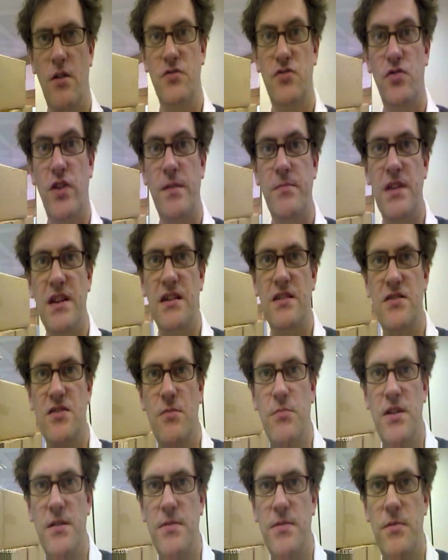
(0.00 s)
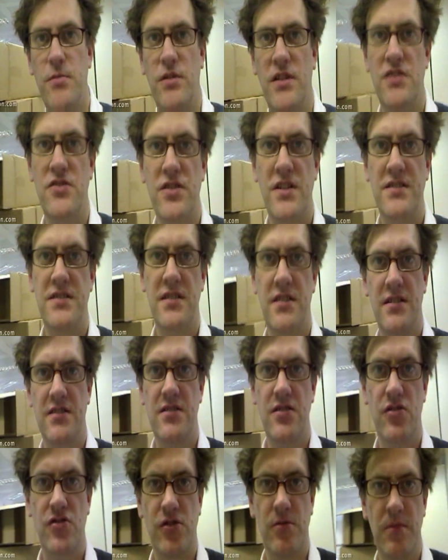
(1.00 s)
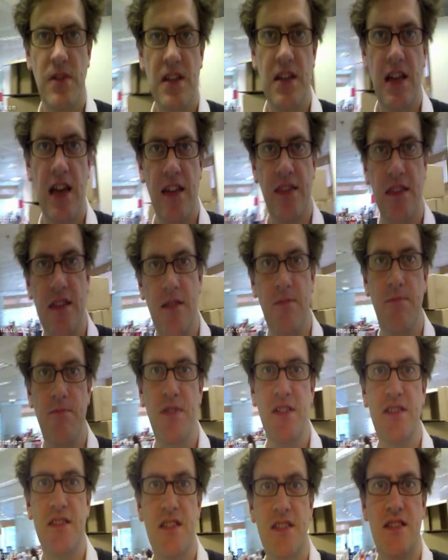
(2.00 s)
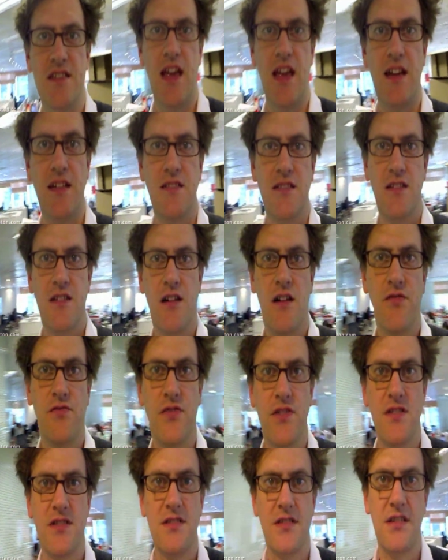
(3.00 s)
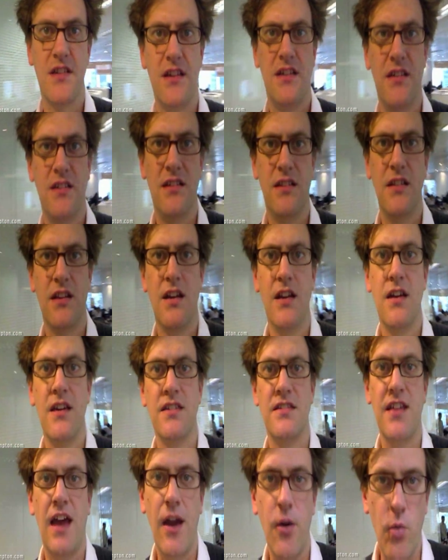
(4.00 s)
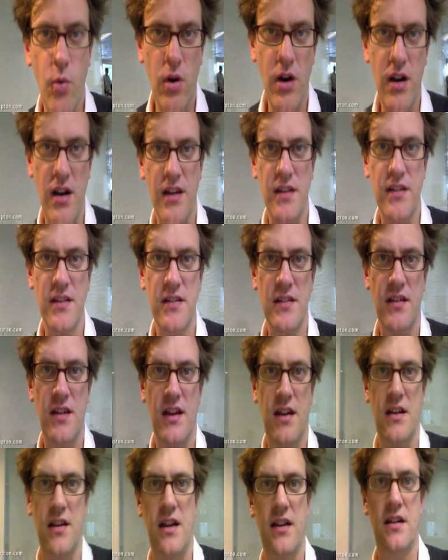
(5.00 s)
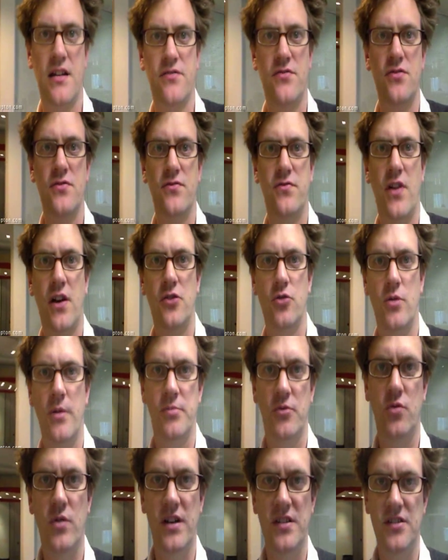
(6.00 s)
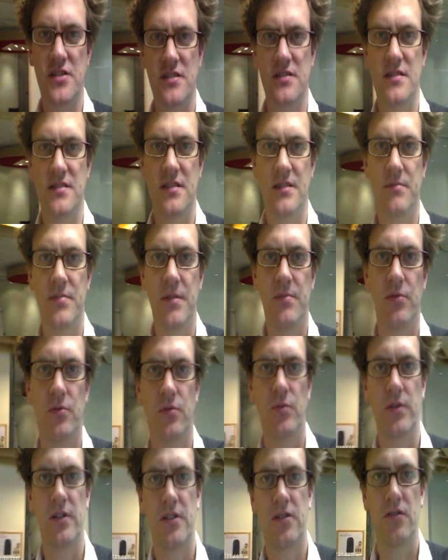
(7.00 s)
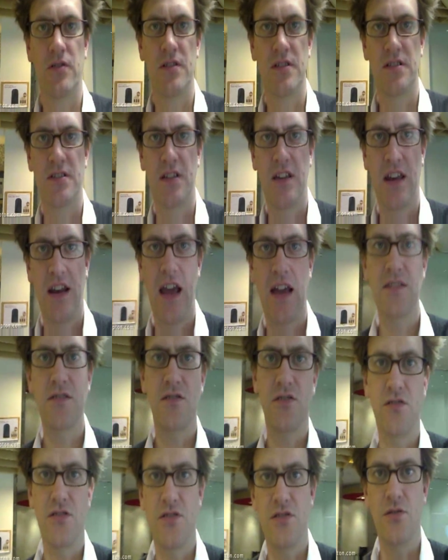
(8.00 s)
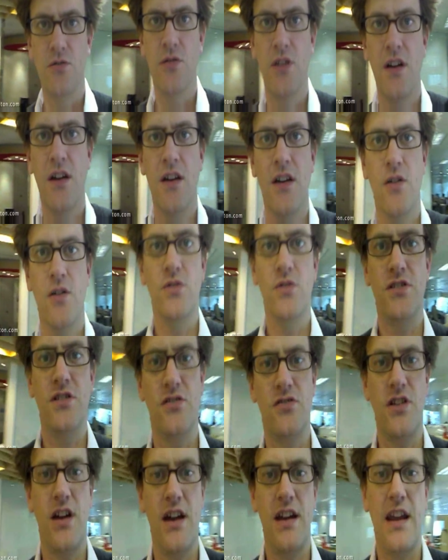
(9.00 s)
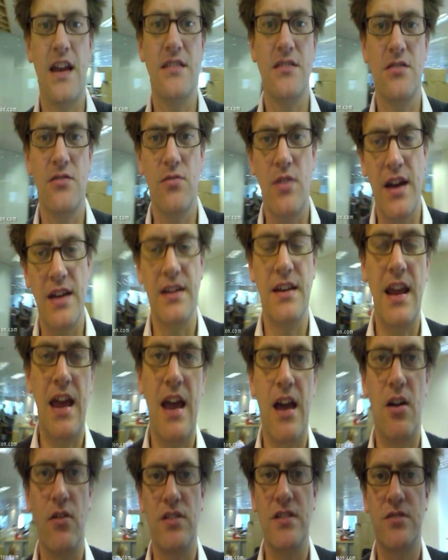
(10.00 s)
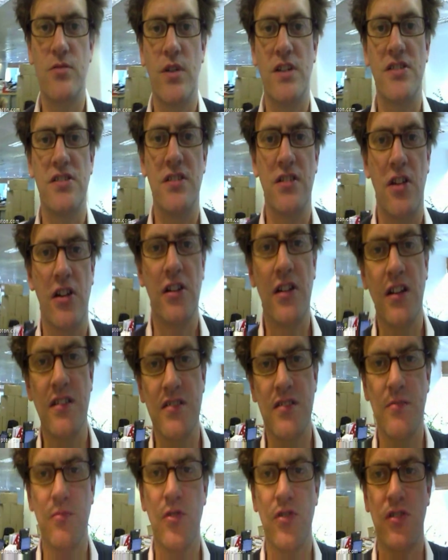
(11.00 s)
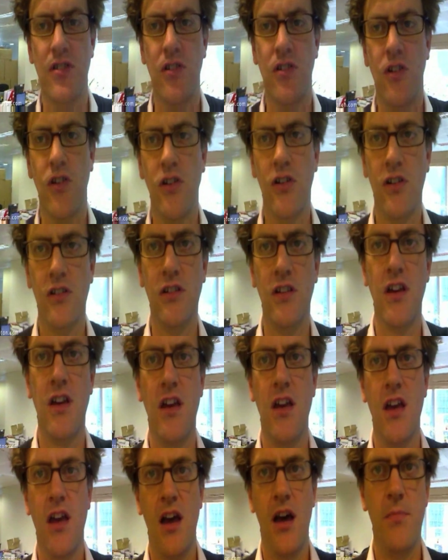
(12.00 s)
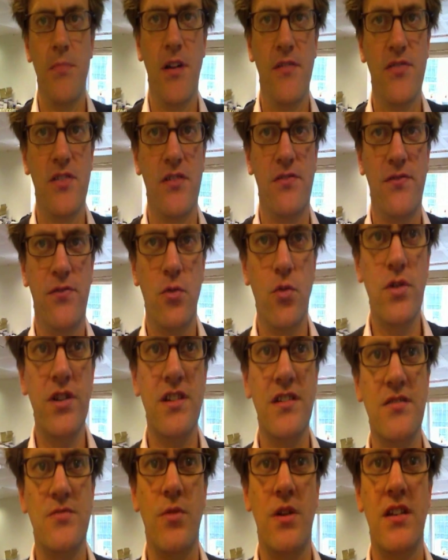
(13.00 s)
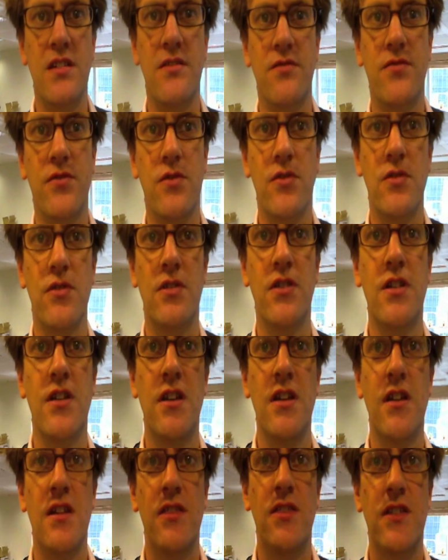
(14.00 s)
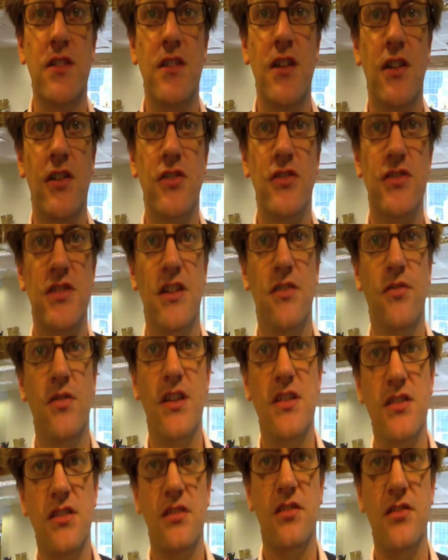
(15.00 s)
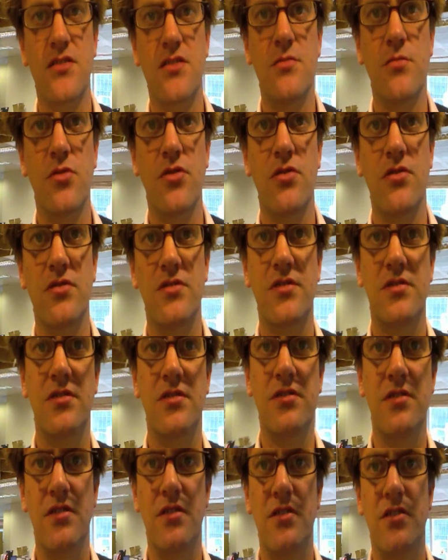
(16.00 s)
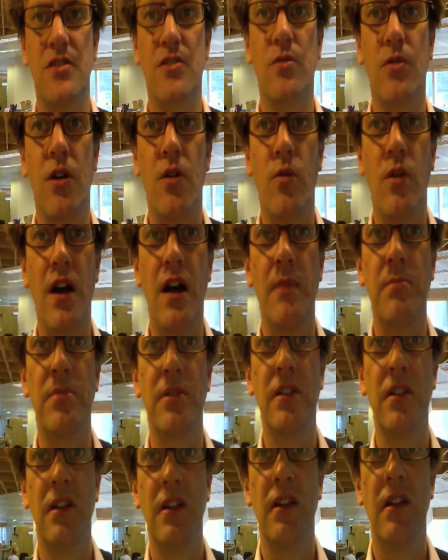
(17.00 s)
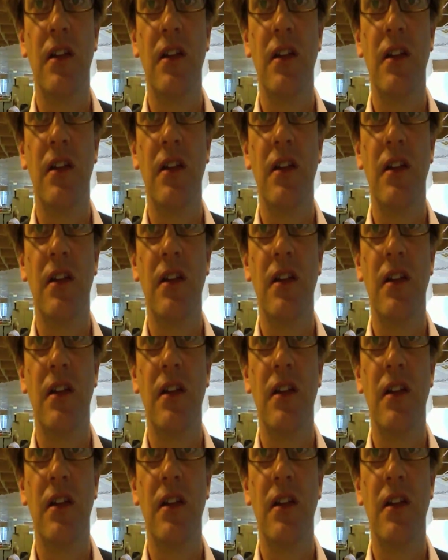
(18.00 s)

It was great meeting so many people interested in social media at the Business Next conference in Taiwan. I got a few follow-up questions that people were curious to get answers to, which I'll try and answer right now. This question: our customers are all above their 40s, waiting for the younger generation of consumers to grow up.